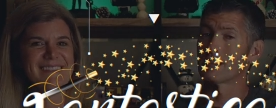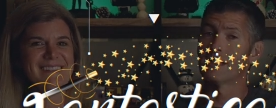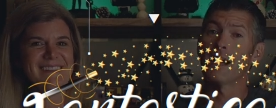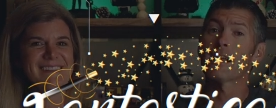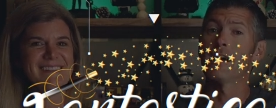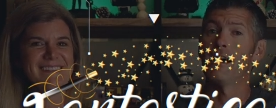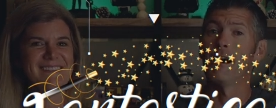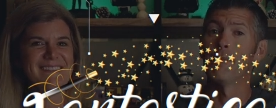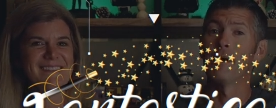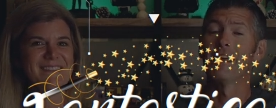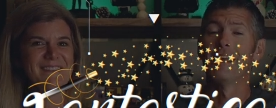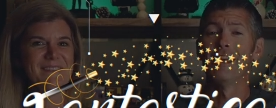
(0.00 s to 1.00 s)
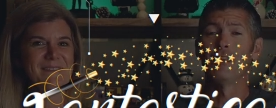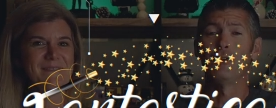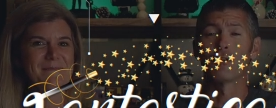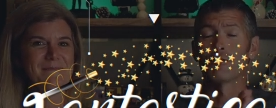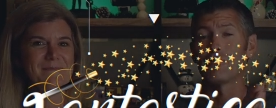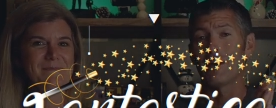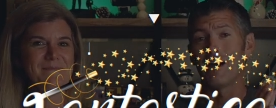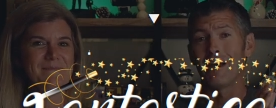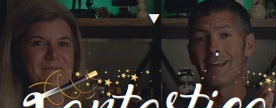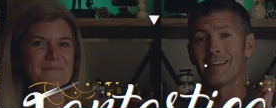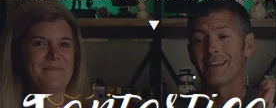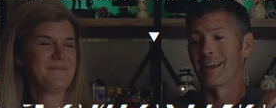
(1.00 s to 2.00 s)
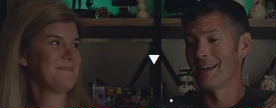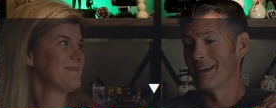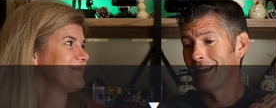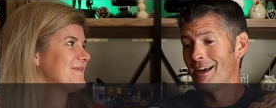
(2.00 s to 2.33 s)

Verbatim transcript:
Speaker 1: dot com. You can find